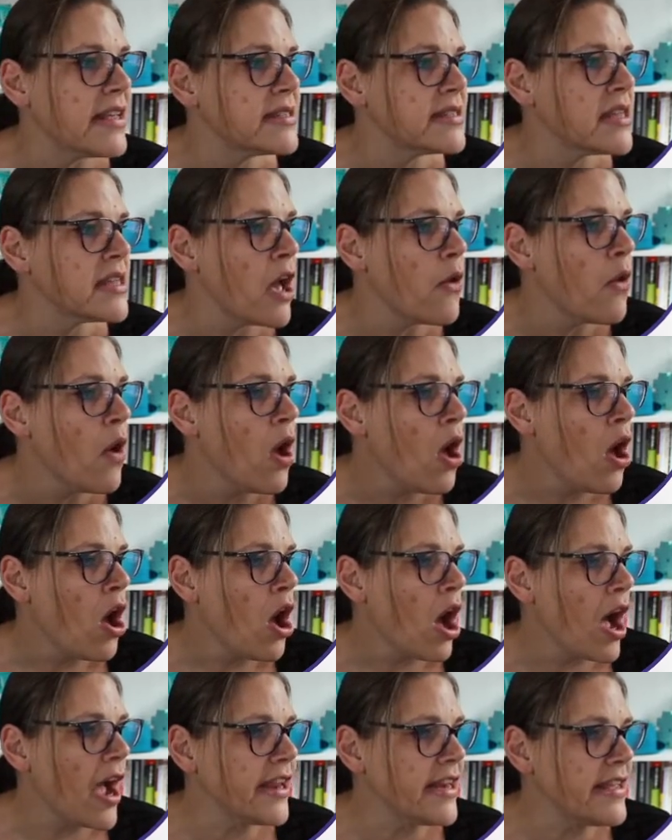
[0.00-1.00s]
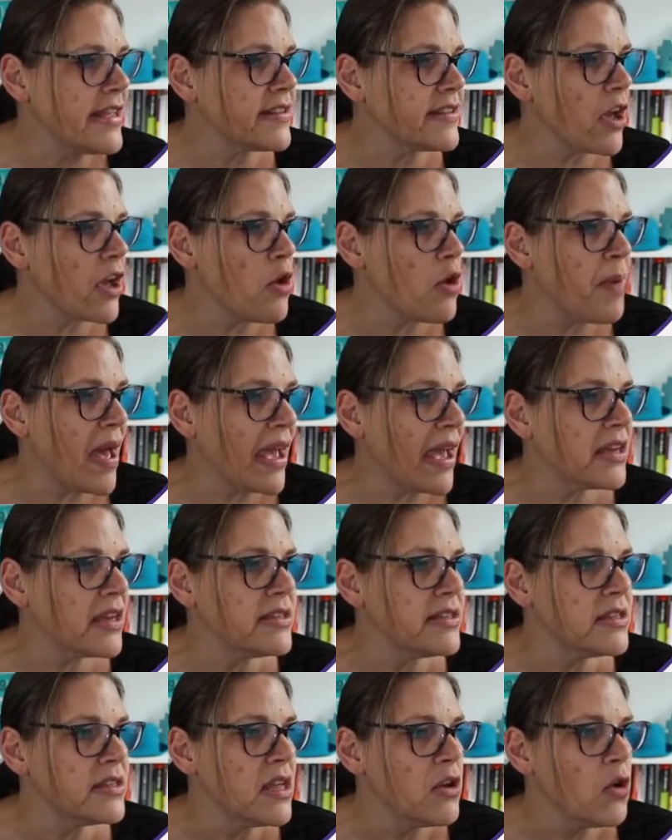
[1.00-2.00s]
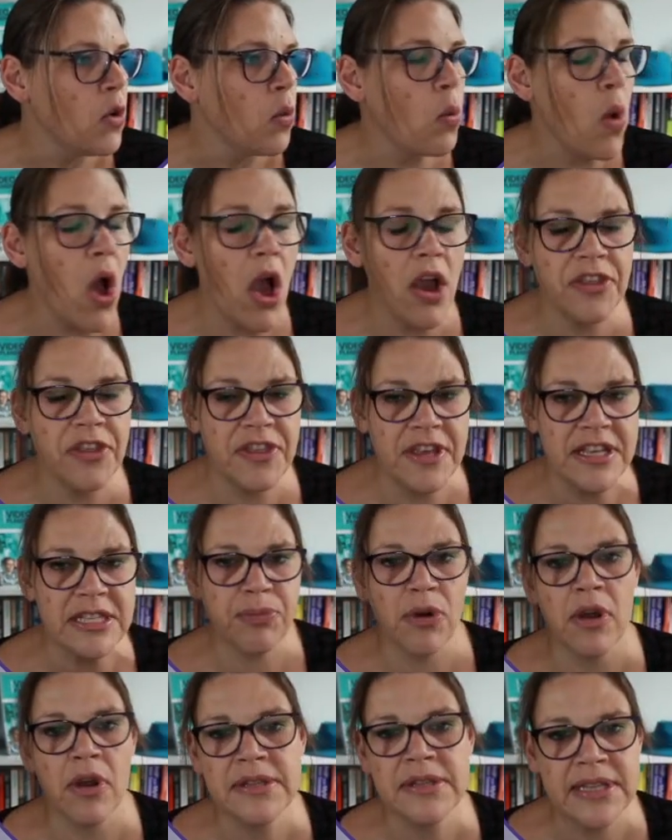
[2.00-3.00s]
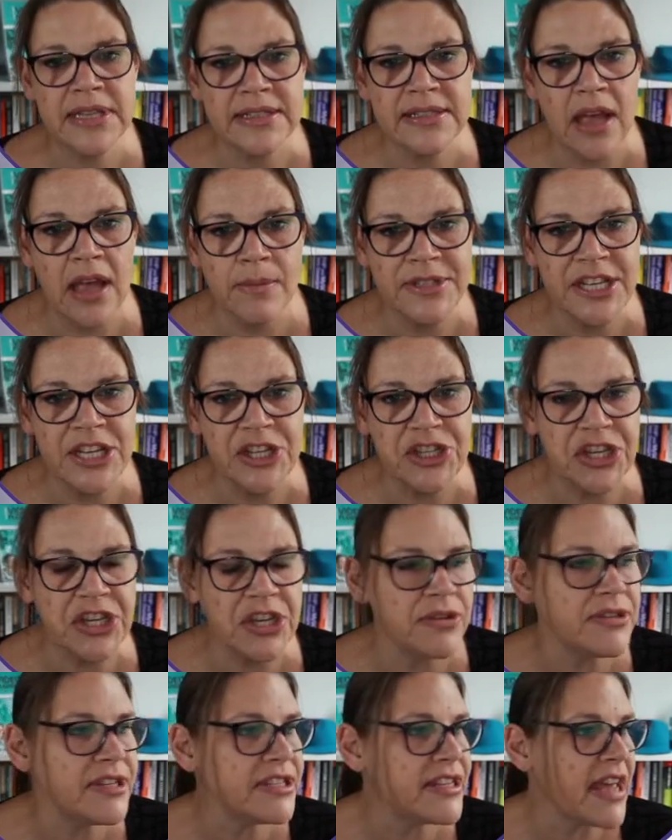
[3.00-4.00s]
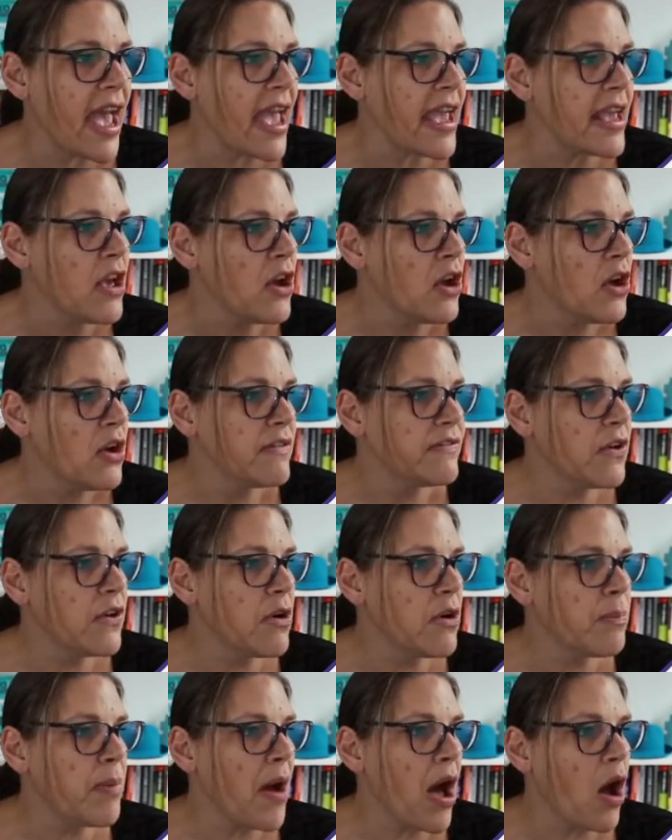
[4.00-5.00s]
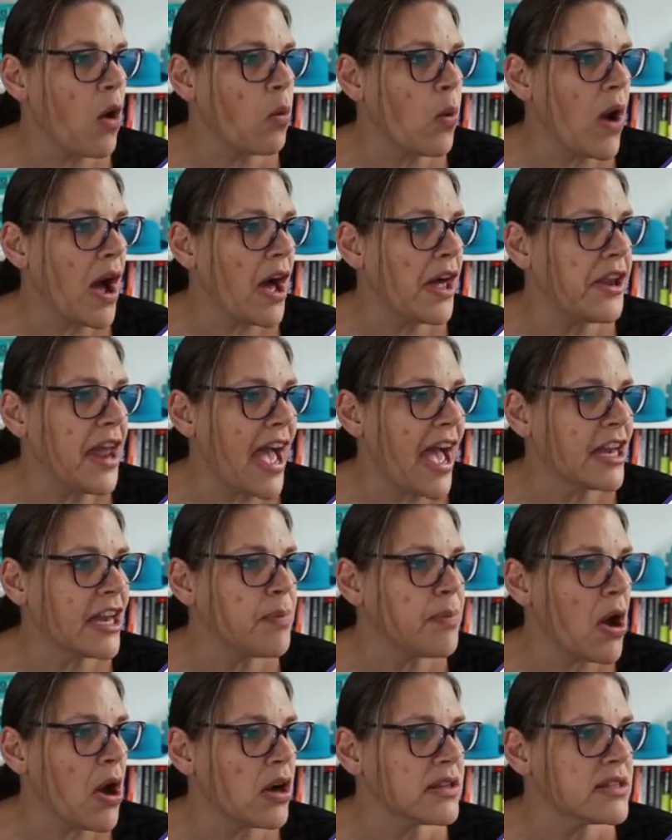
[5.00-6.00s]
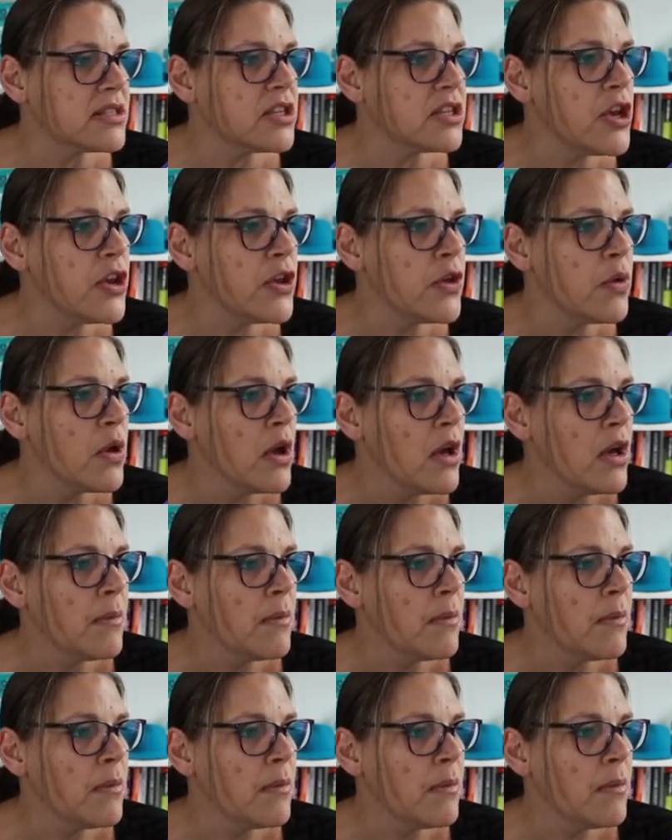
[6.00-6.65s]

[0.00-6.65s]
So I need to go back and work this process that I'm teaching you today for part 1 and part 2.